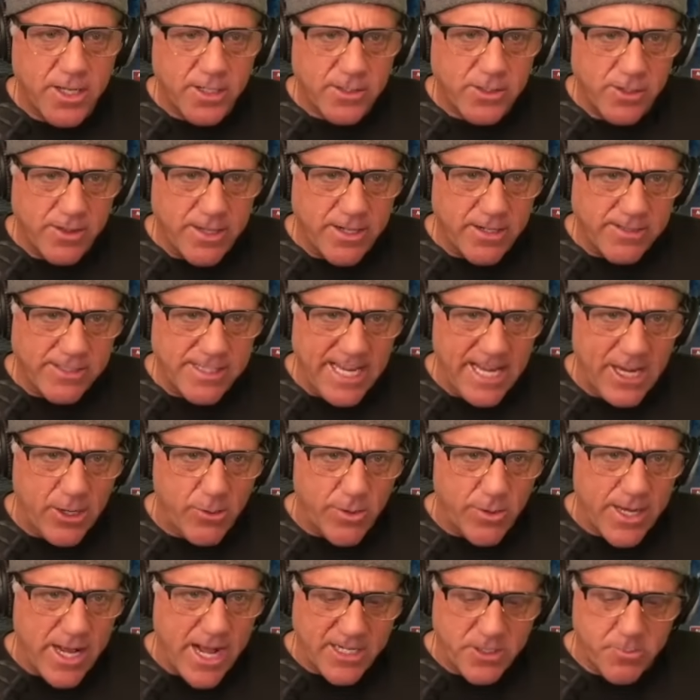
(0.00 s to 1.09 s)
So there's the
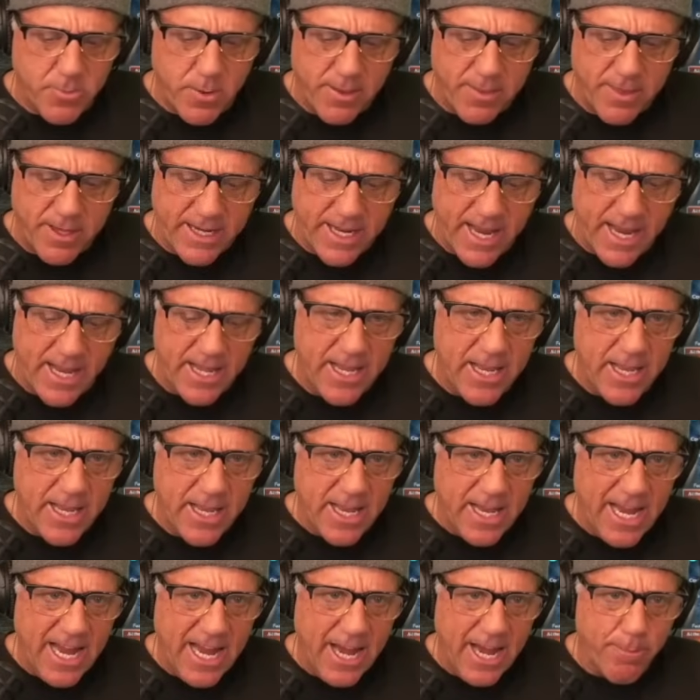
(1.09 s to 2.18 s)
equinox month again,
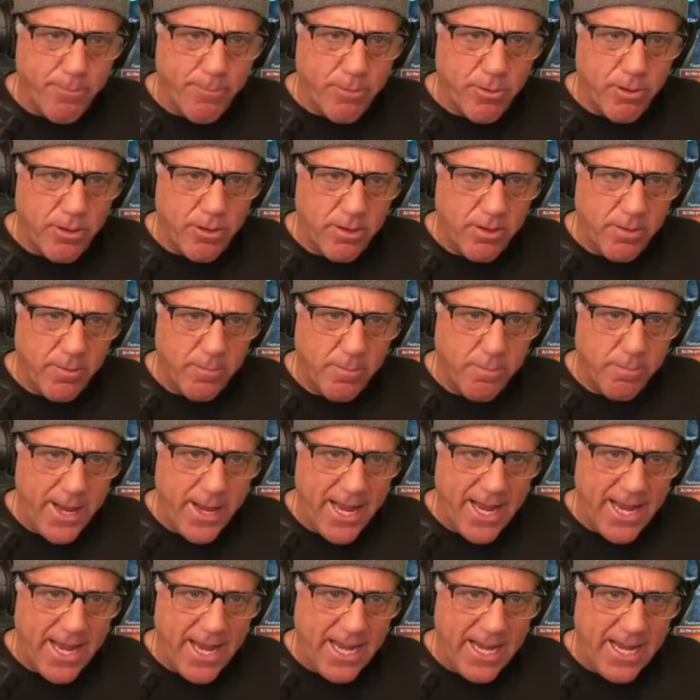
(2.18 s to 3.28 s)
April,
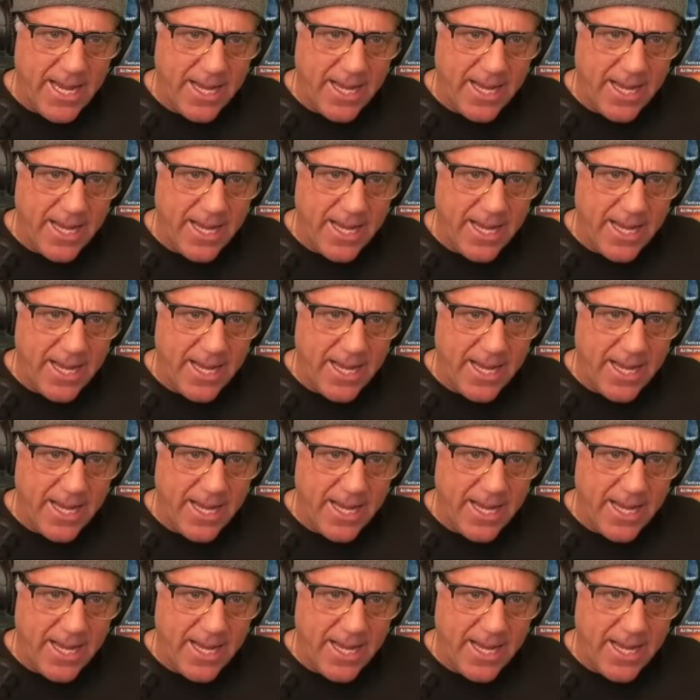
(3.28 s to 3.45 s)
May,